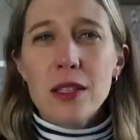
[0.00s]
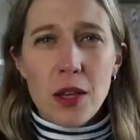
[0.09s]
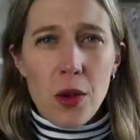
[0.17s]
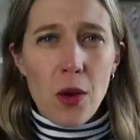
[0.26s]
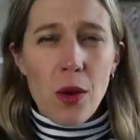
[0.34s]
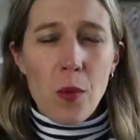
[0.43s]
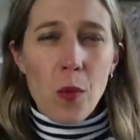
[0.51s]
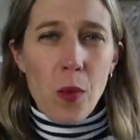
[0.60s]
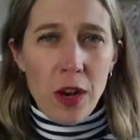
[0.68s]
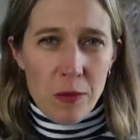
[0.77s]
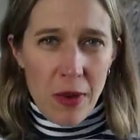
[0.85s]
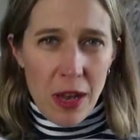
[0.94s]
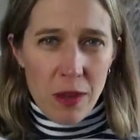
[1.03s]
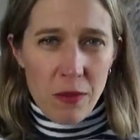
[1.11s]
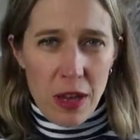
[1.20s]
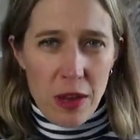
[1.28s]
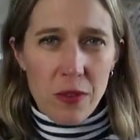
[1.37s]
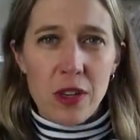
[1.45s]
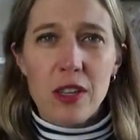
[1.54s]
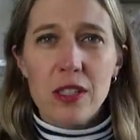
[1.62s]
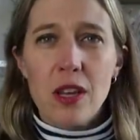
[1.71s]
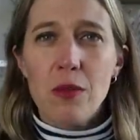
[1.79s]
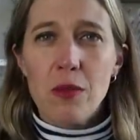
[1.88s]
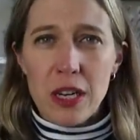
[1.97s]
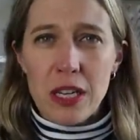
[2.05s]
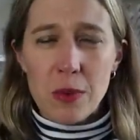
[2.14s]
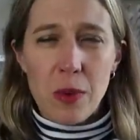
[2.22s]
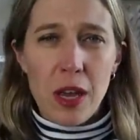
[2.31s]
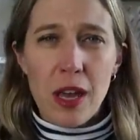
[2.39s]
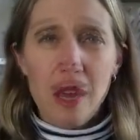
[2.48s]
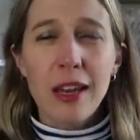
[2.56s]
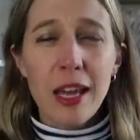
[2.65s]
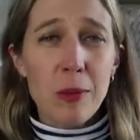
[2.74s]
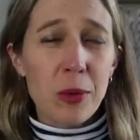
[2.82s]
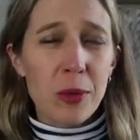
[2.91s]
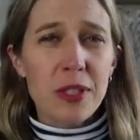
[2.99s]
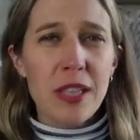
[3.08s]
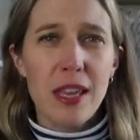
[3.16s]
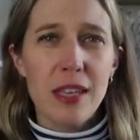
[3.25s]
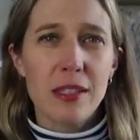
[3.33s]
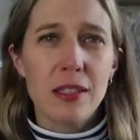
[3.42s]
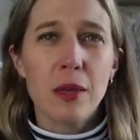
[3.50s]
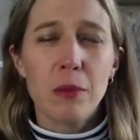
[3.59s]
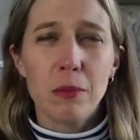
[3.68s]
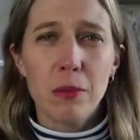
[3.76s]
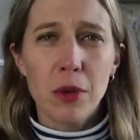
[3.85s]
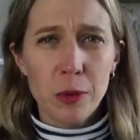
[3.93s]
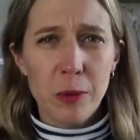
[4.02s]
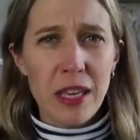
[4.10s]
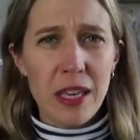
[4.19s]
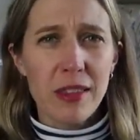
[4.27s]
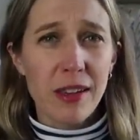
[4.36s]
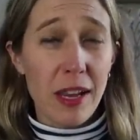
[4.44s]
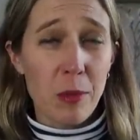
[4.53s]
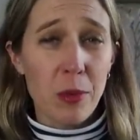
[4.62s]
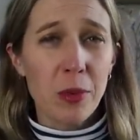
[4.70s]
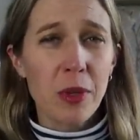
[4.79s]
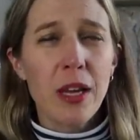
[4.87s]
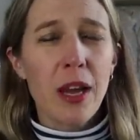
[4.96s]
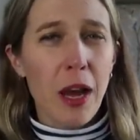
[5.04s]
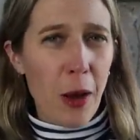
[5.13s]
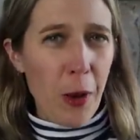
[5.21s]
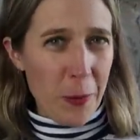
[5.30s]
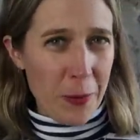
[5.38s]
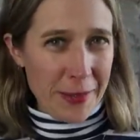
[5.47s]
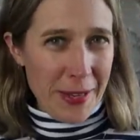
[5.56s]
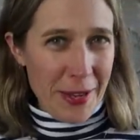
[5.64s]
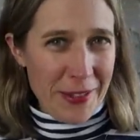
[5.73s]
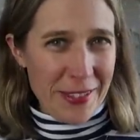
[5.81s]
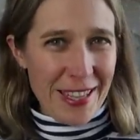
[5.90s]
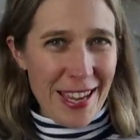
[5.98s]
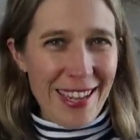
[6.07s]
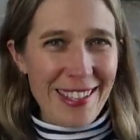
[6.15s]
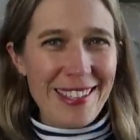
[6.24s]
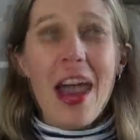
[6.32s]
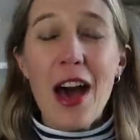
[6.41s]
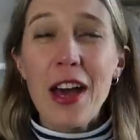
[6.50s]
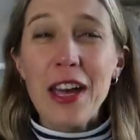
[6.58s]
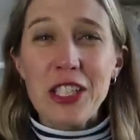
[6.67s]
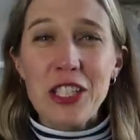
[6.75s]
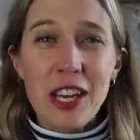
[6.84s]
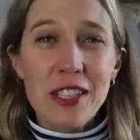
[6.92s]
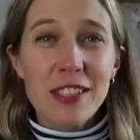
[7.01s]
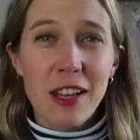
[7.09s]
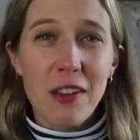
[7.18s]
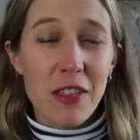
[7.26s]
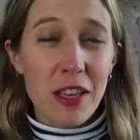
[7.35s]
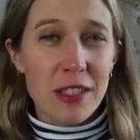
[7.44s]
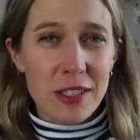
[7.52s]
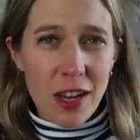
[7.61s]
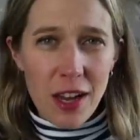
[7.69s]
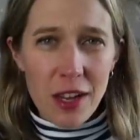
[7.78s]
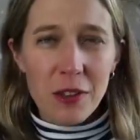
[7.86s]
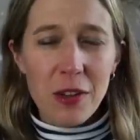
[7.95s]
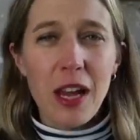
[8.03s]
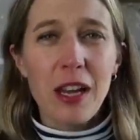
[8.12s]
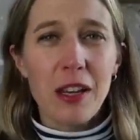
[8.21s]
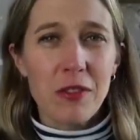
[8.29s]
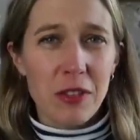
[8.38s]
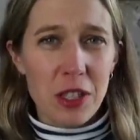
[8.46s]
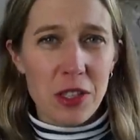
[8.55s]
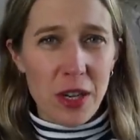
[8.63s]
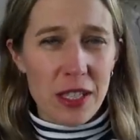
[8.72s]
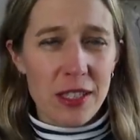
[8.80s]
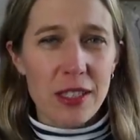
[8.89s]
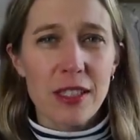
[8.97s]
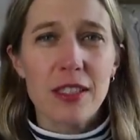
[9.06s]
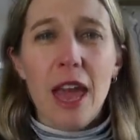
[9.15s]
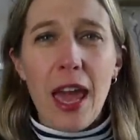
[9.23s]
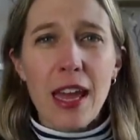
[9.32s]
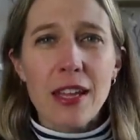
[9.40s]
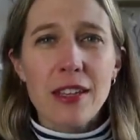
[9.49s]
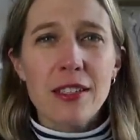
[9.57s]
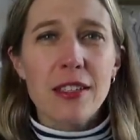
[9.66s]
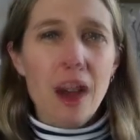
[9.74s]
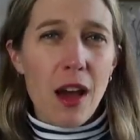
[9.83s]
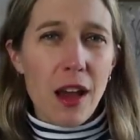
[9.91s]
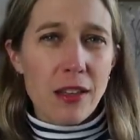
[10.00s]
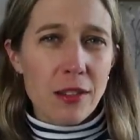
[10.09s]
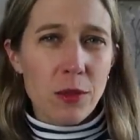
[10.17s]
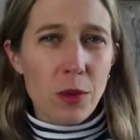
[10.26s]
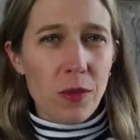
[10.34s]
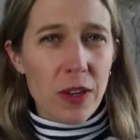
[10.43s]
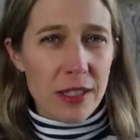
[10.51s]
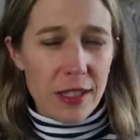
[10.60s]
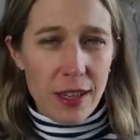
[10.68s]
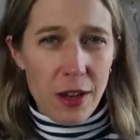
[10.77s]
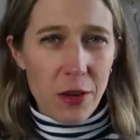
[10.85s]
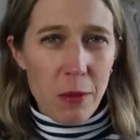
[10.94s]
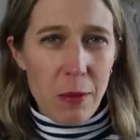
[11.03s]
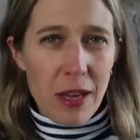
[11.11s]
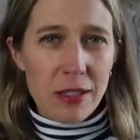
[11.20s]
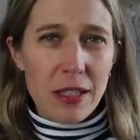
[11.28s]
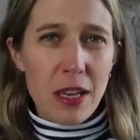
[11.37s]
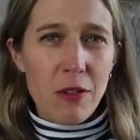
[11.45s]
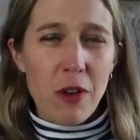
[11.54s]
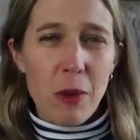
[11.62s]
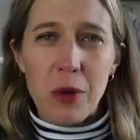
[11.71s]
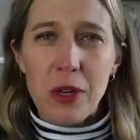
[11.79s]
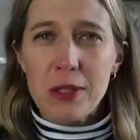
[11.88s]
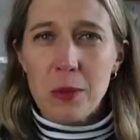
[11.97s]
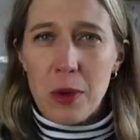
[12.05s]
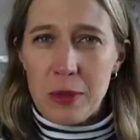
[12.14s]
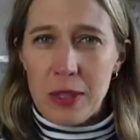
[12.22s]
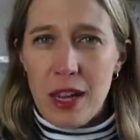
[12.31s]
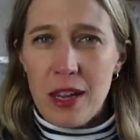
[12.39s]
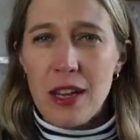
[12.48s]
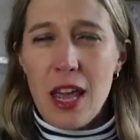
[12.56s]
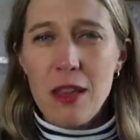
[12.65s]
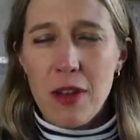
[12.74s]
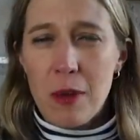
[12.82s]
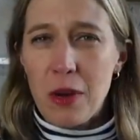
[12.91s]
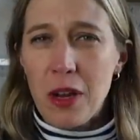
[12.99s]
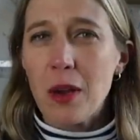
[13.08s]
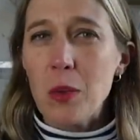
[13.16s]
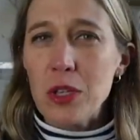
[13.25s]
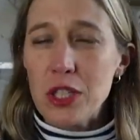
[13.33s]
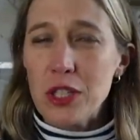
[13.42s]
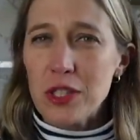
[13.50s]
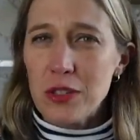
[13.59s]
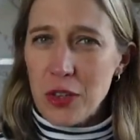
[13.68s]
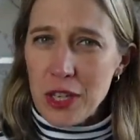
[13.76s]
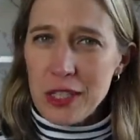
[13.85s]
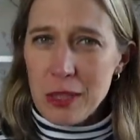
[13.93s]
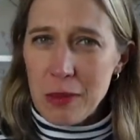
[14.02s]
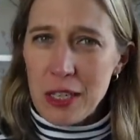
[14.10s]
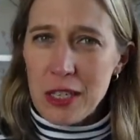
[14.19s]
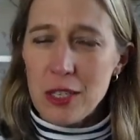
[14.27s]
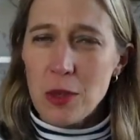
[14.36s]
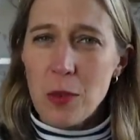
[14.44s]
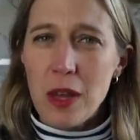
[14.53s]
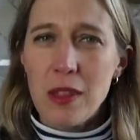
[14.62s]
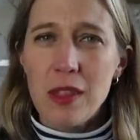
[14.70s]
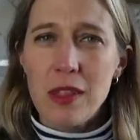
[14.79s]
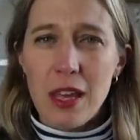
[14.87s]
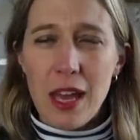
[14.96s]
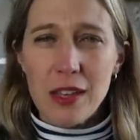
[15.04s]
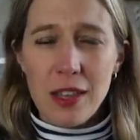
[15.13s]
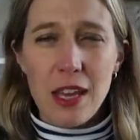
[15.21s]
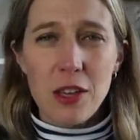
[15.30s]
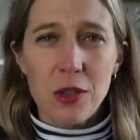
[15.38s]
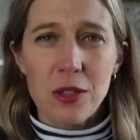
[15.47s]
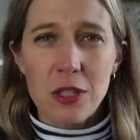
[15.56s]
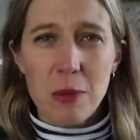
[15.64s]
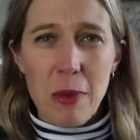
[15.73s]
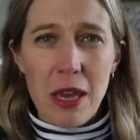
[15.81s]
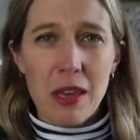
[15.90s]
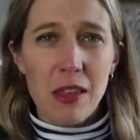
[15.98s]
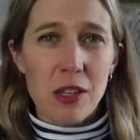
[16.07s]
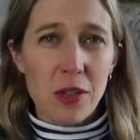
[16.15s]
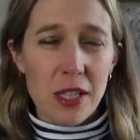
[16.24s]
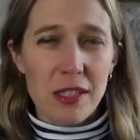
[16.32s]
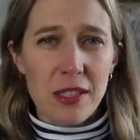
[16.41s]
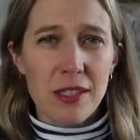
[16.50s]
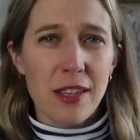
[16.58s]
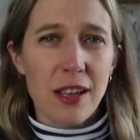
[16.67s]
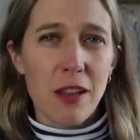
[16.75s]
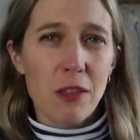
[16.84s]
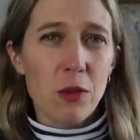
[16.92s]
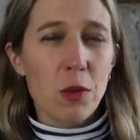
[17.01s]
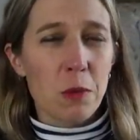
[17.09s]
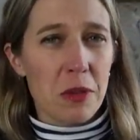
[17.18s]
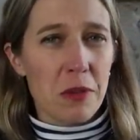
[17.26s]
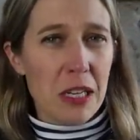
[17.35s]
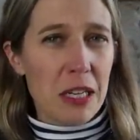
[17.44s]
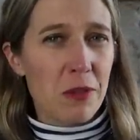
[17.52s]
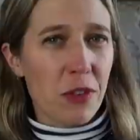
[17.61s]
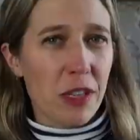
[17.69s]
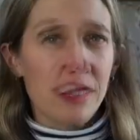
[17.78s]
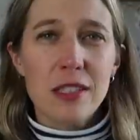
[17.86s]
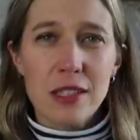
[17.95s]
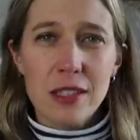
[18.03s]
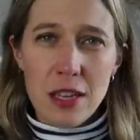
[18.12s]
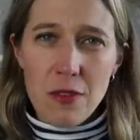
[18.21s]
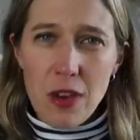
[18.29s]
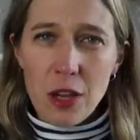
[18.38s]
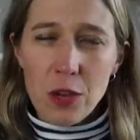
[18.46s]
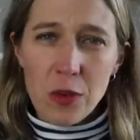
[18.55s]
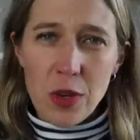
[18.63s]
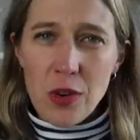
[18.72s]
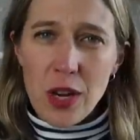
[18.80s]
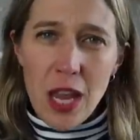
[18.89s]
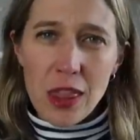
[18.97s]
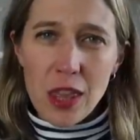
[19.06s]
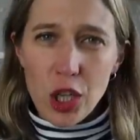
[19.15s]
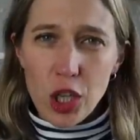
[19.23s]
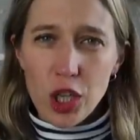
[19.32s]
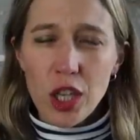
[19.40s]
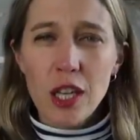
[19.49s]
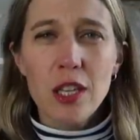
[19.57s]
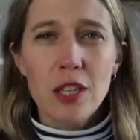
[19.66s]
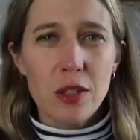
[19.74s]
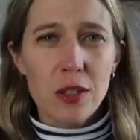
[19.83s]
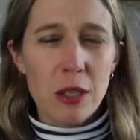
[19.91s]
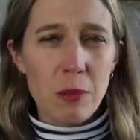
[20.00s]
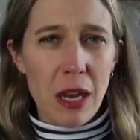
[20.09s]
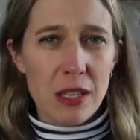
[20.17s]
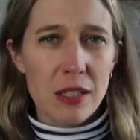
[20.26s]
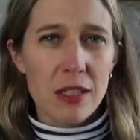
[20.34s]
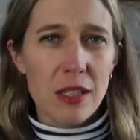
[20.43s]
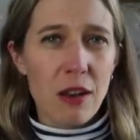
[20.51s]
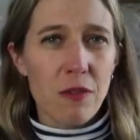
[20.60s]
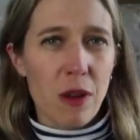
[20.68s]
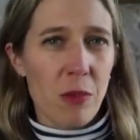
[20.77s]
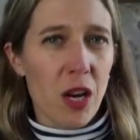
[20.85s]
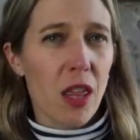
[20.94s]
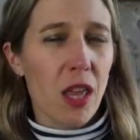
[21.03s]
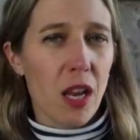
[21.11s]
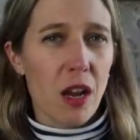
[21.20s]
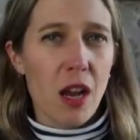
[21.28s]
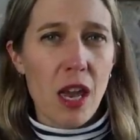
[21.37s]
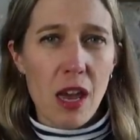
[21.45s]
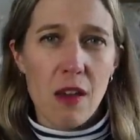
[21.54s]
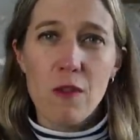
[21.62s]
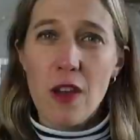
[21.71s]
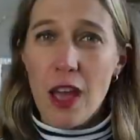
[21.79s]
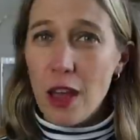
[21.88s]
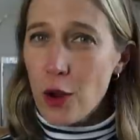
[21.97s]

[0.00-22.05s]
So one of my favourite ready-to-wear labels is Mulby the Label. I hope that's how you say it. I just love their style, I love their dresses, and I saw recently on Namazi Fabric's website a fabric which looks very similar to the one that they use to make their dresses, and I thought it would be really fun to see if I could recreate the look using patterns and fabric that I have at